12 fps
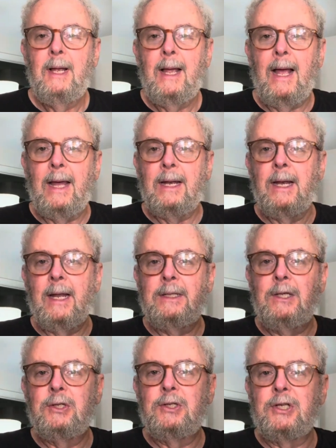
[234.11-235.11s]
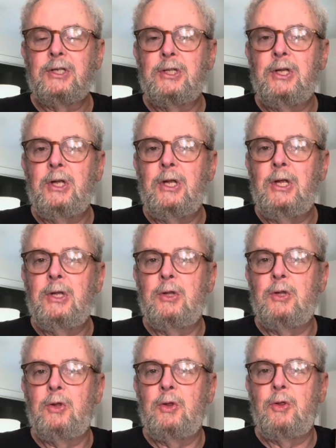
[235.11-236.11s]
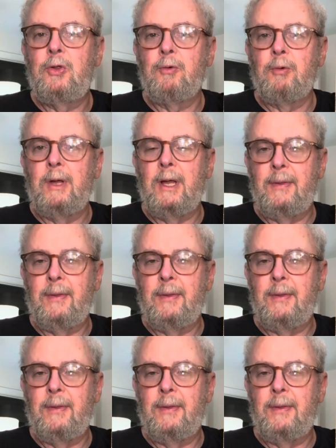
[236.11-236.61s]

and in 1963,